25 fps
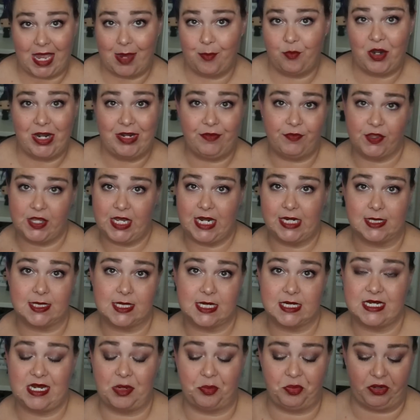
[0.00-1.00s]
I'm ready for the next
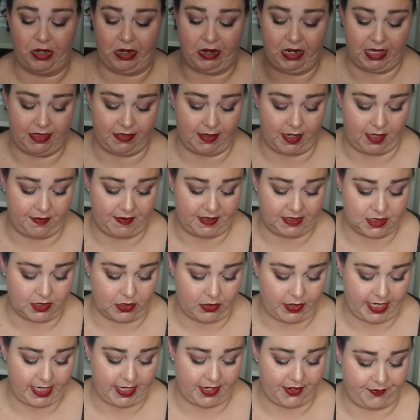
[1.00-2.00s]
contemporary thon, that's
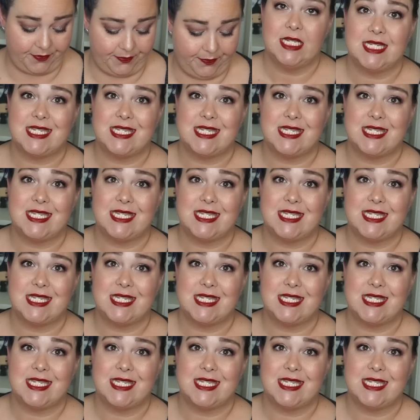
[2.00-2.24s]
all I know.